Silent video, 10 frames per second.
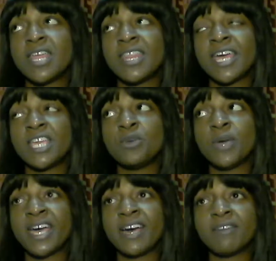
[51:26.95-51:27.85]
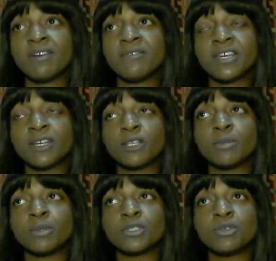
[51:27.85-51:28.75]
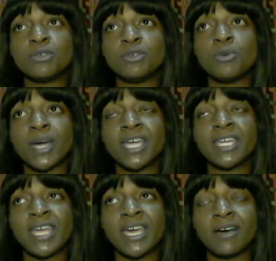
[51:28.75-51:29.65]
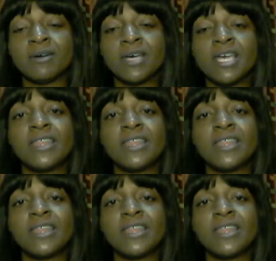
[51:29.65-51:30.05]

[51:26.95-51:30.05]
that you have available to you right now